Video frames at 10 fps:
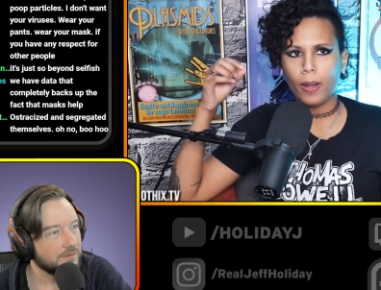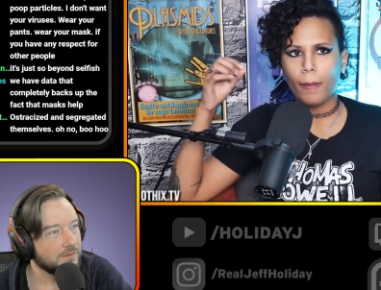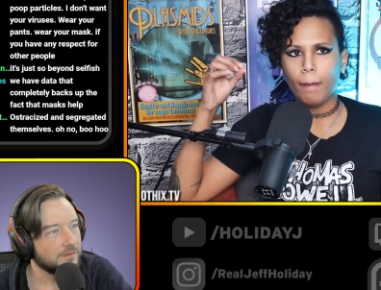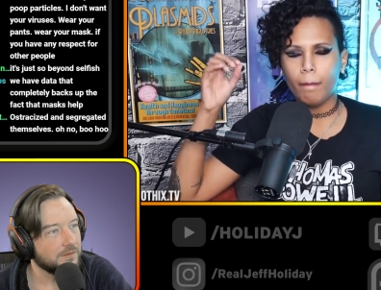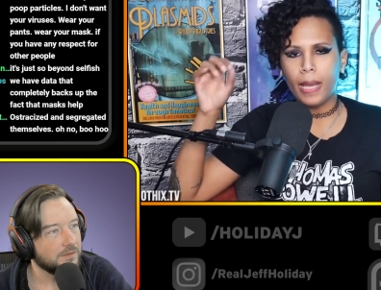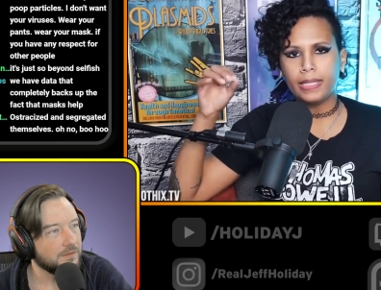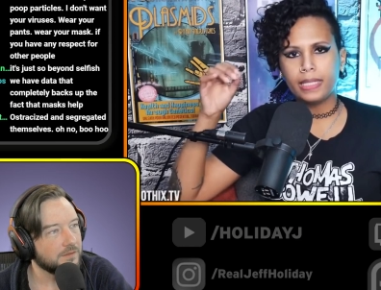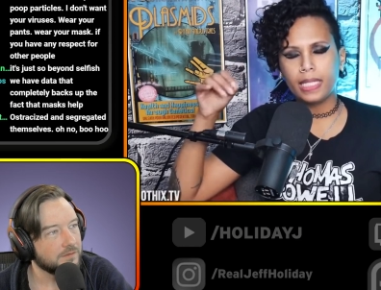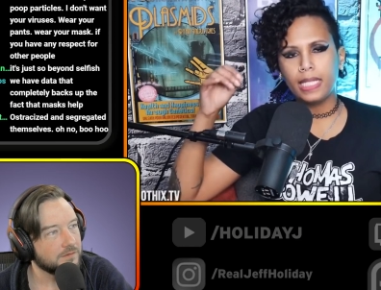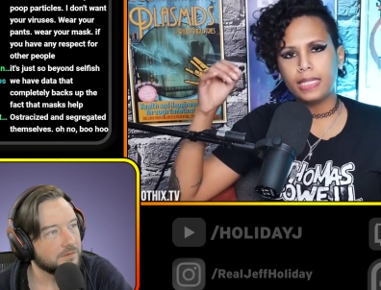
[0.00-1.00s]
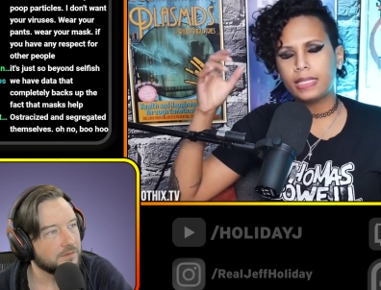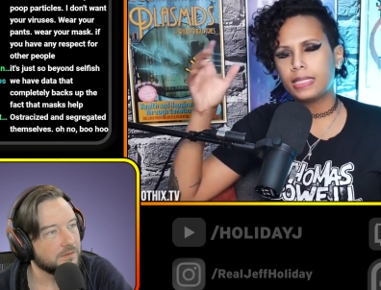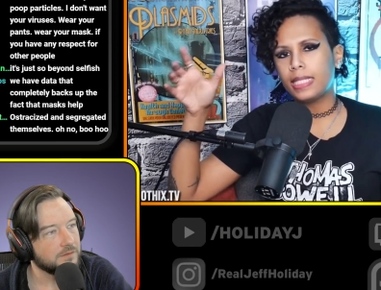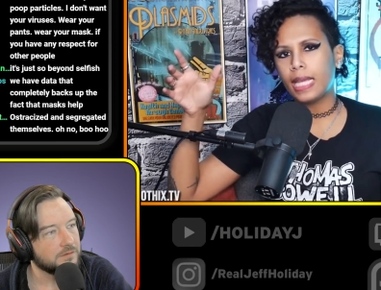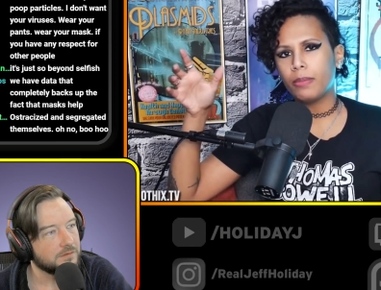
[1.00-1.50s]
Speaker 1: mentally
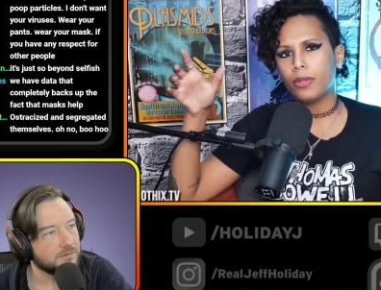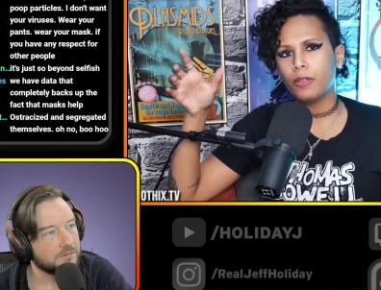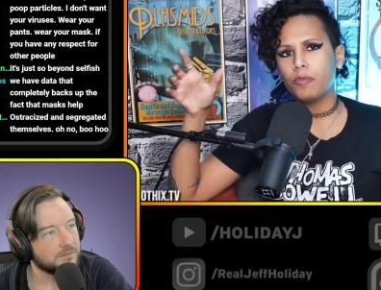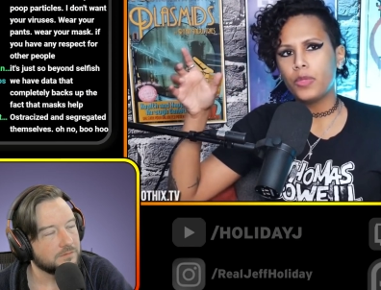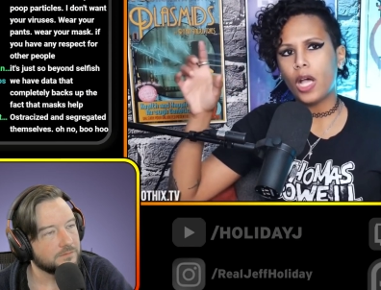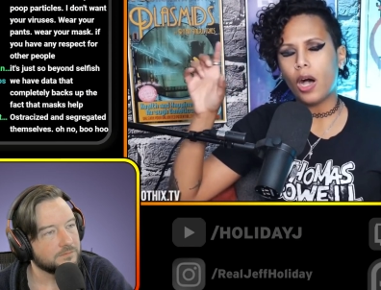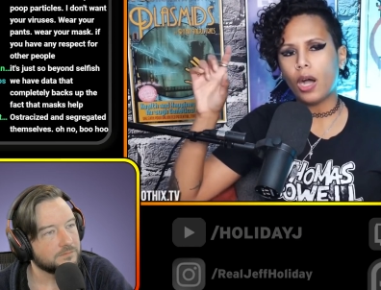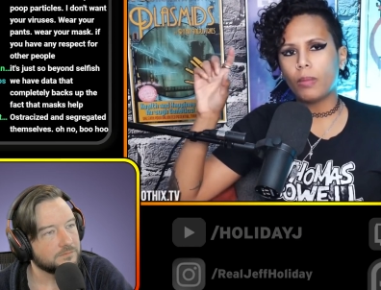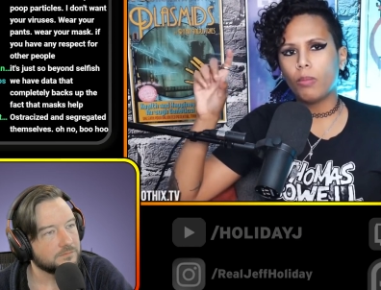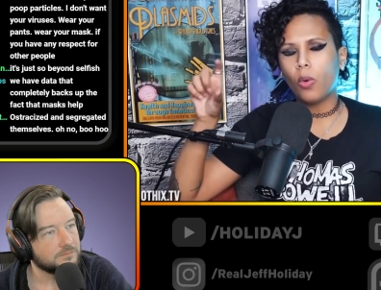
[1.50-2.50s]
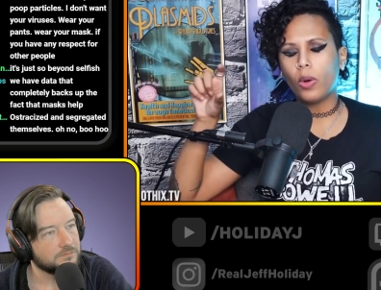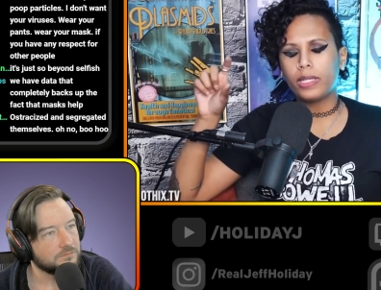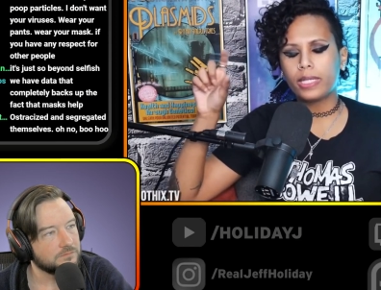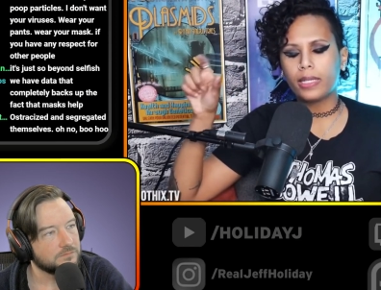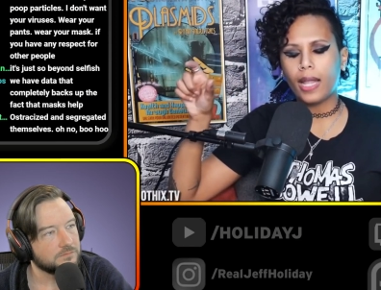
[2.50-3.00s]
unstable are more
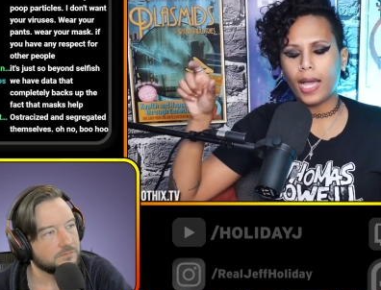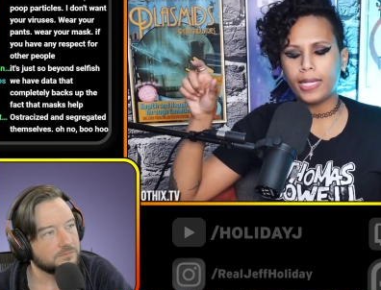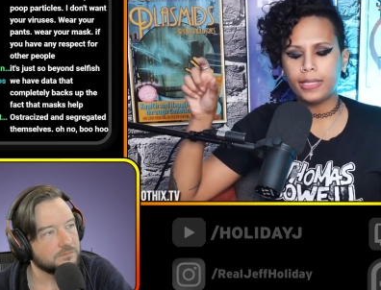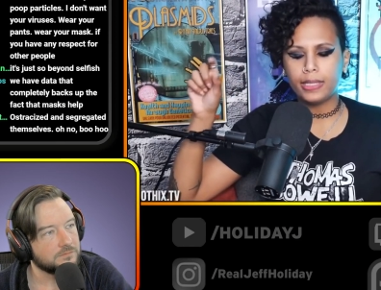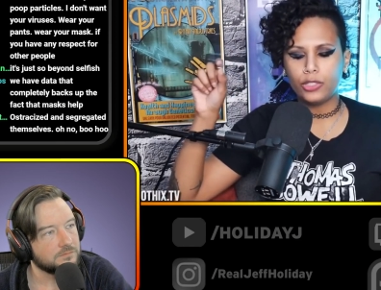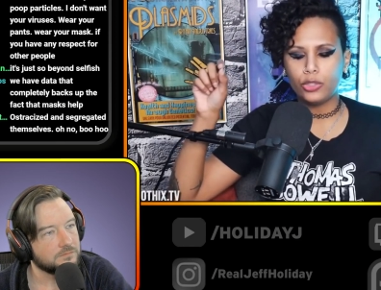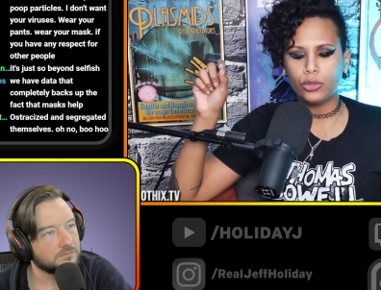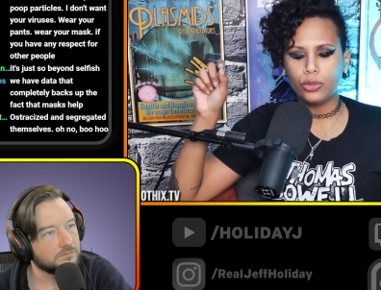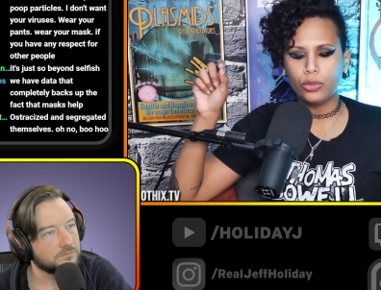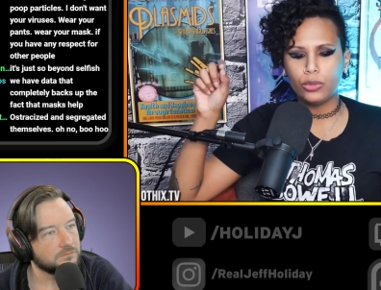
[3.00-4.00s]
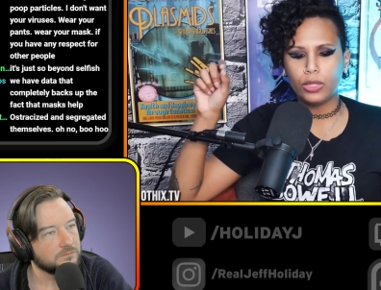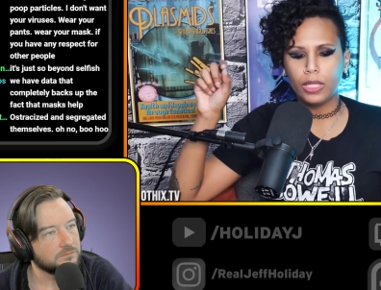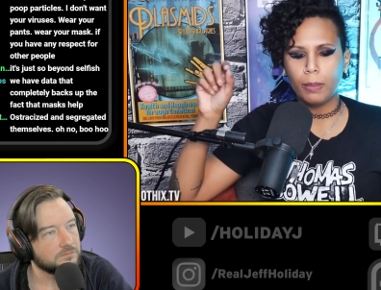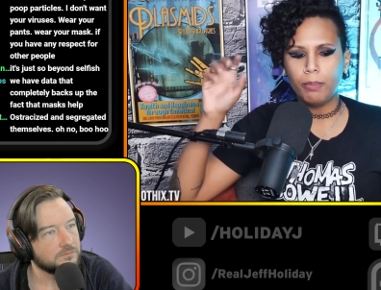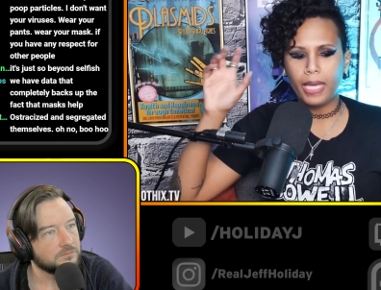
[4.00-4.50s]
inclined to
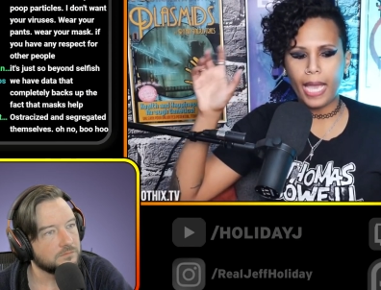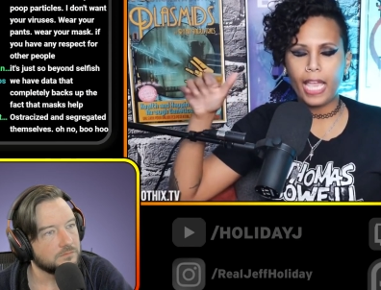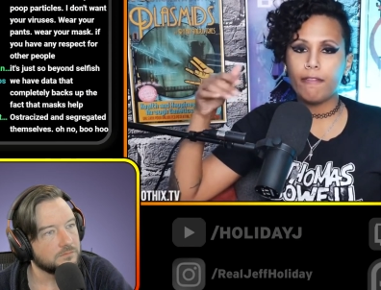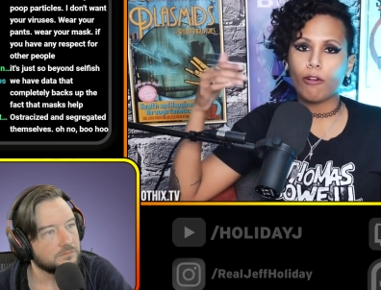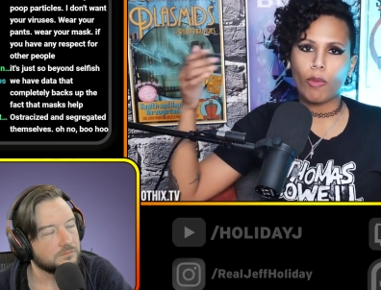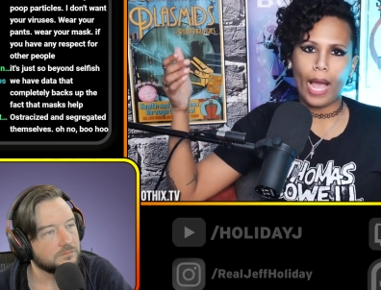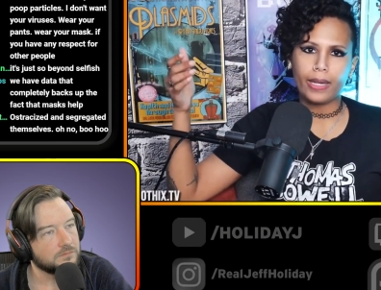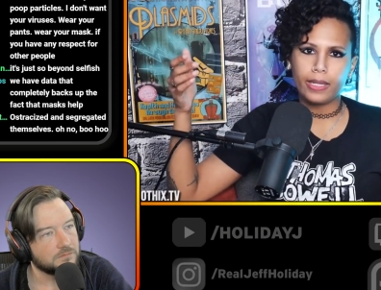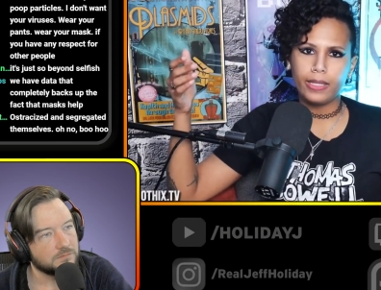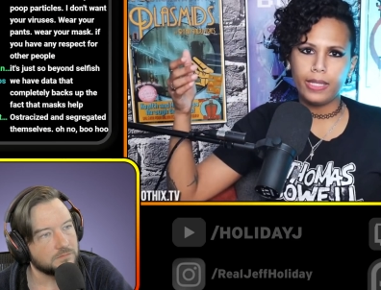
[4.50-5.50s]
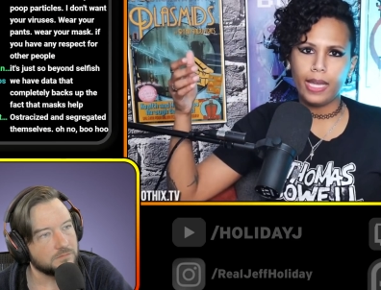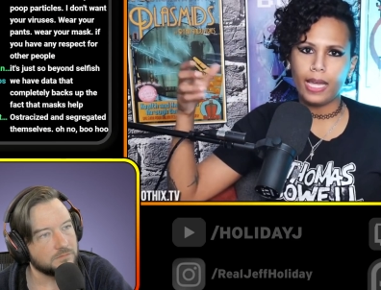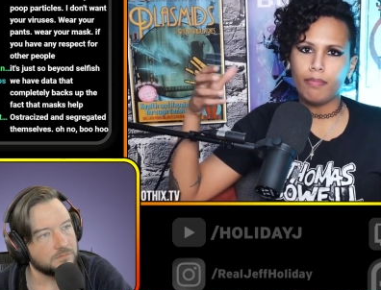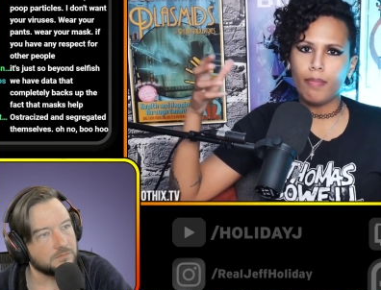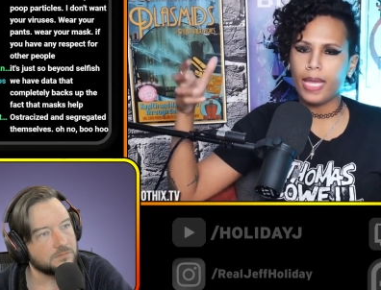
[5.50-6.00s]
behave erratically
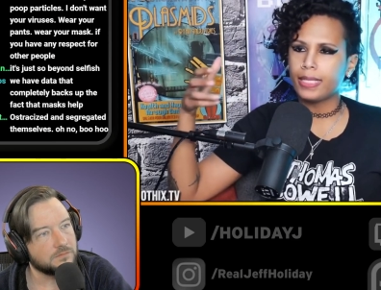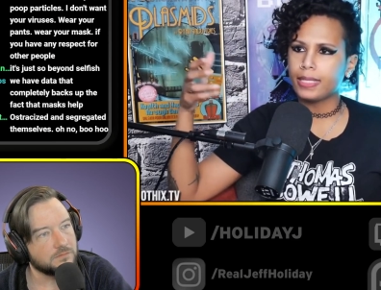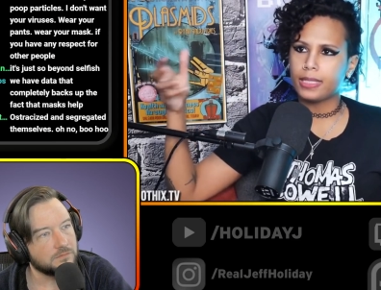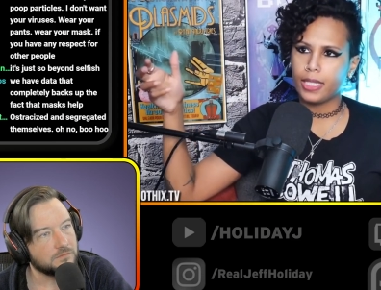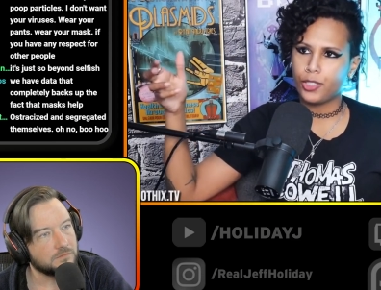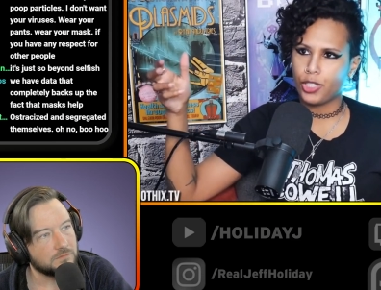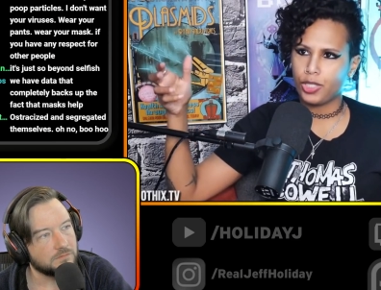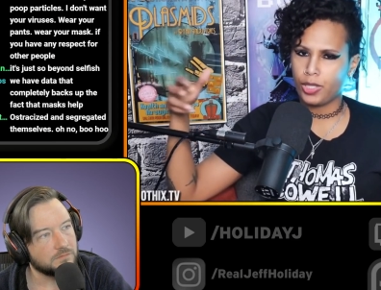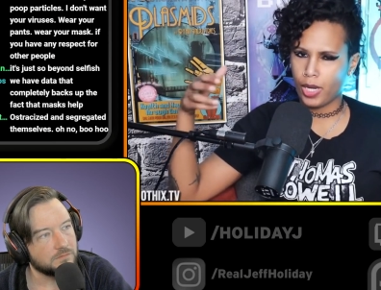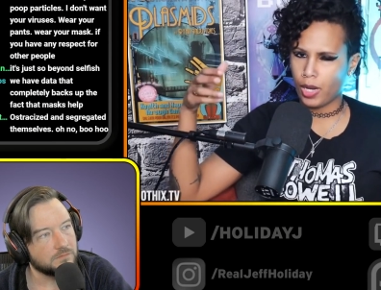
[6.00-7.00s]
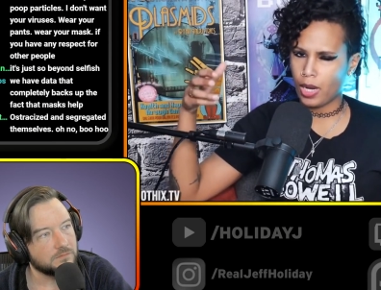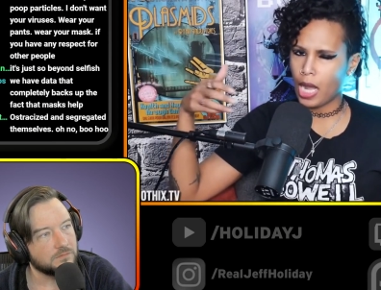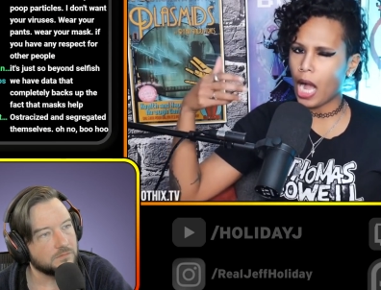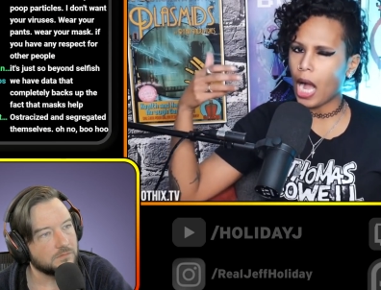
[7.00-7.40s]
and make decisions that are